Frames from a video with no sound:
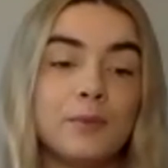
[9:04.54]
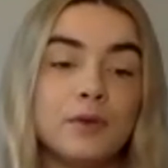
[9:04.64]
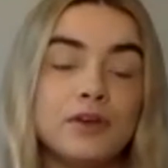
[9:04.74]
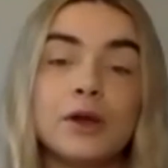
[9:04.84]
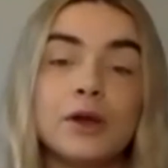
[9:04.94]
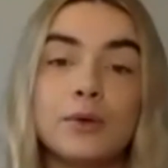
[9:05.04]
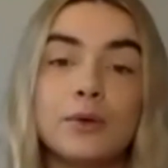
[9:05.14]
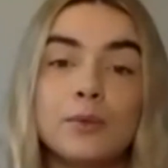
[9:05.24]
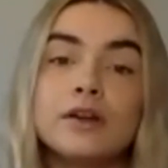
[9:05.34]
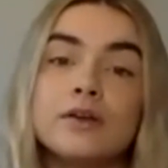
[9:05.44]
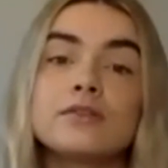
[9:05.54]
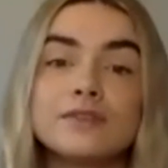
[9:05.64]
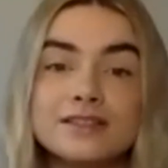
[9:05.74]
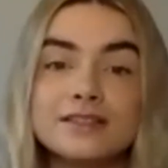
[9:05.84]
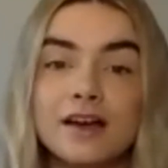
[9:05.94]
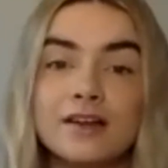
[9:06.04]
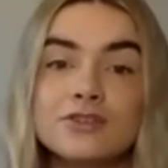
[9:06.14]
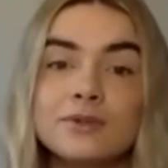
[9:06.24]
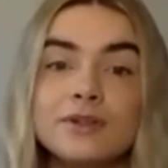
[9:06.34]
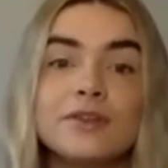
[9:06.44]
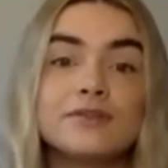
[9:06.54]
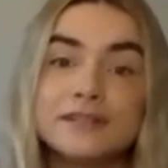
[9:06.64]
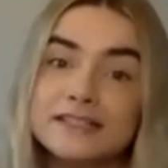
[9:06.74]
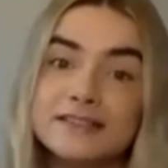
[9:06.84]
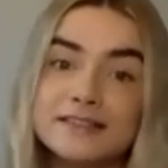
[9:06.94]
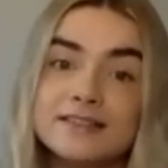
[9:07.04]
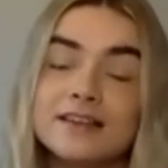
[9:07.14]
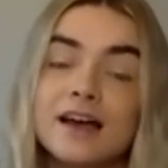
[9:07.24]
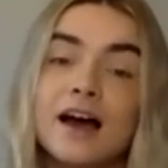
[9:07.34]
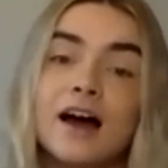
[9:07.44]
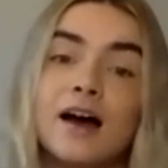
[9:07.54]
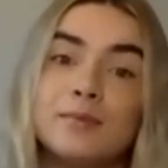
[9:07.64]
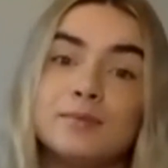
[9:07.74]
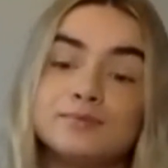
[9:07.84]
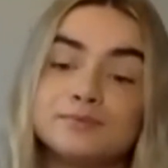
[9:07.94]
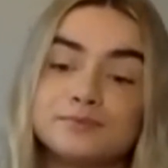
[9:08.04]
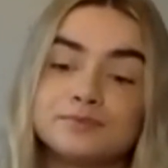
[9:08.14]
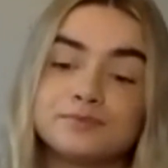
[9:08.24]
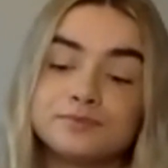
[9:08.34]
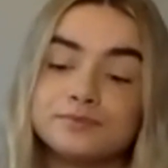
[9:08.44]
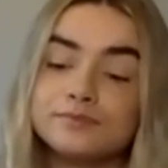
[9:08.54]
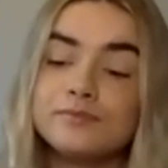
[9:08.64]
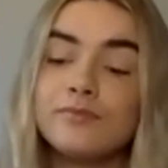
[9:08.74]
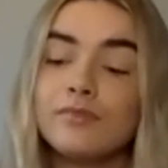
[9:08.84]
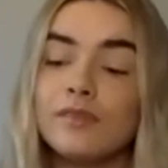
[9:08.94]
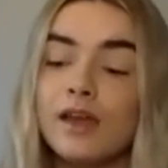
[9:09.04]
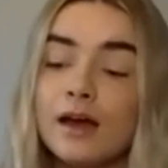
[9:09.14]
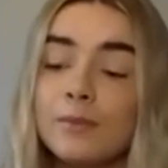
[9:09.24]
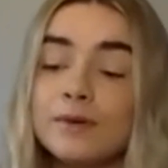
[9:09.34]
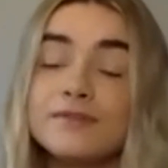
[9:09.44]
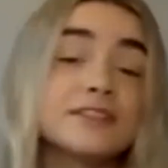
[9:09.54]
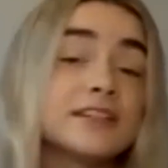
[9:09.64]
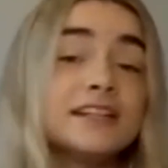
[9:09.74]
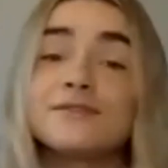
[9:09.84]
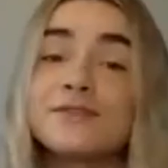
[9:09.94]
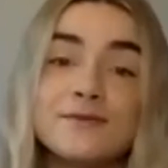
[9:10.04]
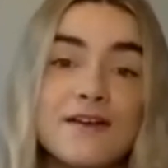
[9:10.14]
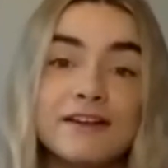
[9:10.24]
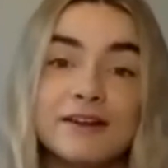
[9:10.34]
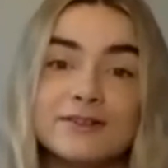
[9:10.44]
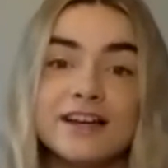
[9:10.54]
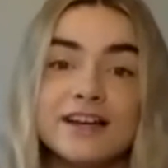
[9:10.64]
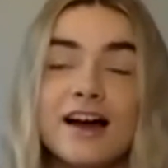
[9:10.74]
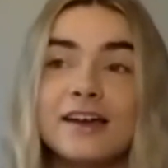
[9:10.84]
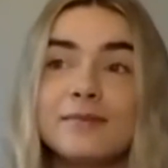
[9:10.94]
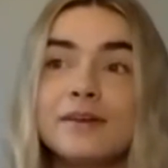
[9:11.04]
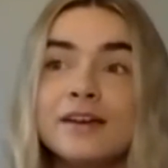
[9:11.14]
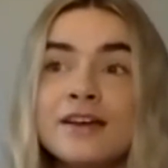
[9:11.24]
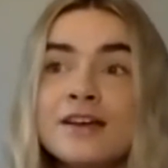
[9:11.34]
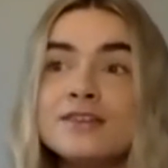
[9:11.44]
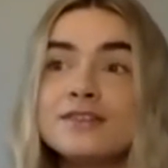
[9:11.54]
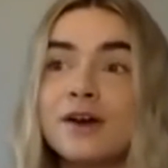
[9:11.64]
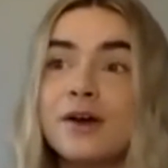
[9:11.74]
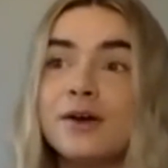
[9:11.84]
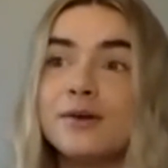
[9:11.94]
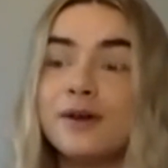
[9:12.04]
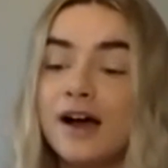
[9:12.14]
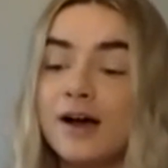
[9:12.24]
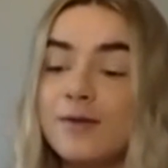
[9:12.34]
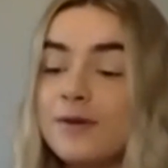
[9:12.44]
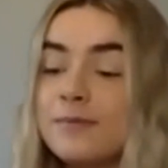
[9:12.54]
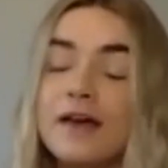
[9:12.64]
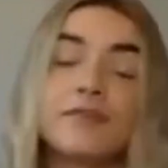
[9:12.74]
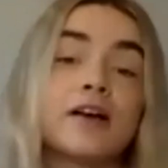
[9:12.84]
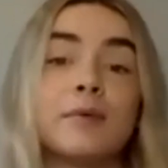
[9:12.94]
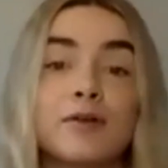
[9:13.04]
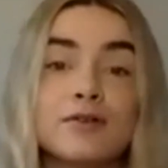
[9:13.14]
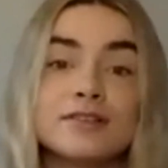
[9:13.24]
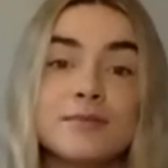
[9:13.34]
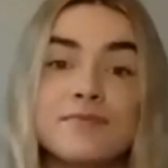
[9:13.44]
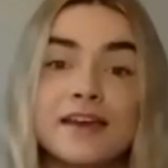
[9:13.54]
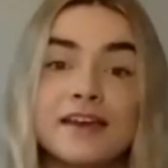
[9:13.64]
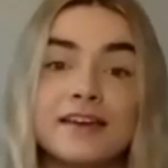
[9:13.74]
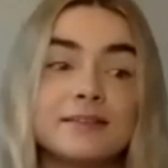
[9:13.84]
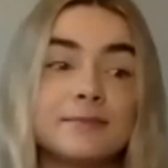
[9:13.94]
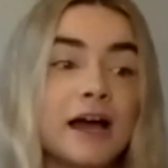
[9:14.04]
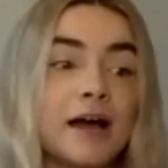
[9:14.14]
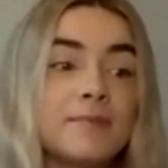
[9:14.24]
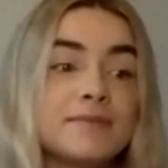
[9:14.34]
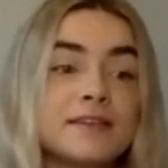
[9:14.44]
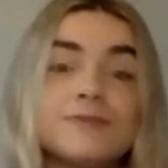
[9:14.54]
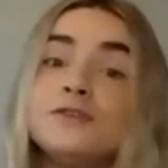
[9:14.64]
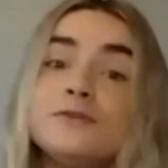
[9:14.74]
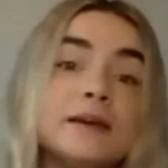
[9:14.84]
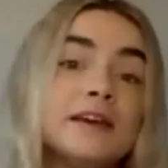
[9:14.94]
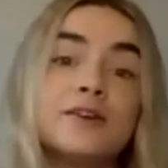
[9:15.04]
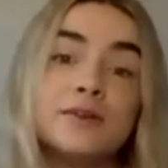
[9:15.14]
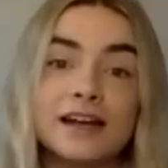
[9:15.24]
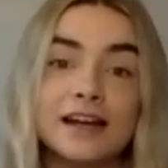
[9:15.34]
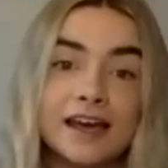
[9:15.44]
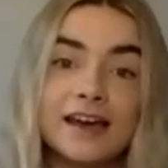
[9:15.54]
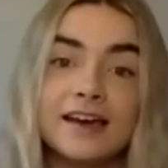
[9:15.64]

you know, we know the research, we know the risks, and we've studied it for a very long time. So we may have come across something that perhaps if you've been Googling it,